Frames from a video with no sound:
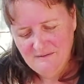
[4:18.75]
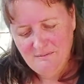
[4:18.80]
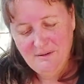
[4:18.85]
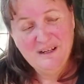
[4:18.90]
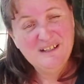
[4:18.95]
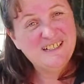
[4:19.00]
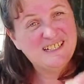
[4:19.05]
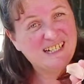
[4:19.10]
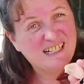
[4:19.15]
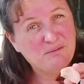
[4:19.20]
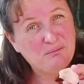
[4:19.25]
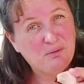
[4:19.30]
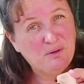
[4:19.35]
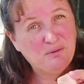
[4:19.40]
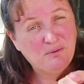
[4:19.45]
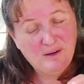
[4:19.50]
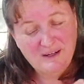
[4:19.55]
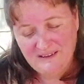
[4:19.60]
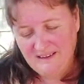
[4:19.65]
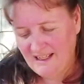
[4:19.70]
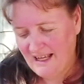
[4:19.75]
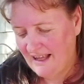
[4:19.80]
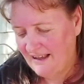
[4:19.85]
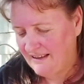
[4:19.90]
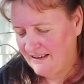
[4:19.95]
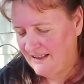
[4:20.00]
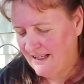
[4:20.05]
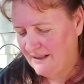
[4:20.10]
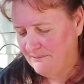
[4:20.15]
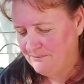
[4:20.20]
but I'm just going to put one
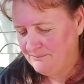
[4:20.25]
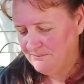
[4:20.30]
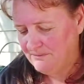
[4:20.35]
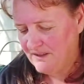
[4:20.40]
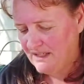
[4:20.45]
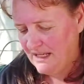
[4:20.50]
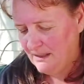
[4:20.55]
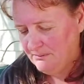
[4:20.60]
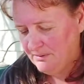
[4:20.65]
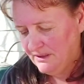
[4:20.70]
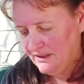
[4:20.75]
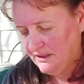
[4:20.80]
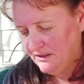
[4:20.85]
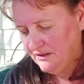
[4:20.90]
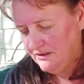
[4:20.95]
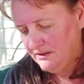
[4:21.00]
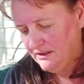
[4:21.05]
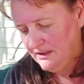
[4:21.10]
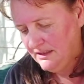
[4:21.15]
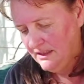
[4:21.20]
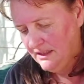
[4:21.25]
couple of little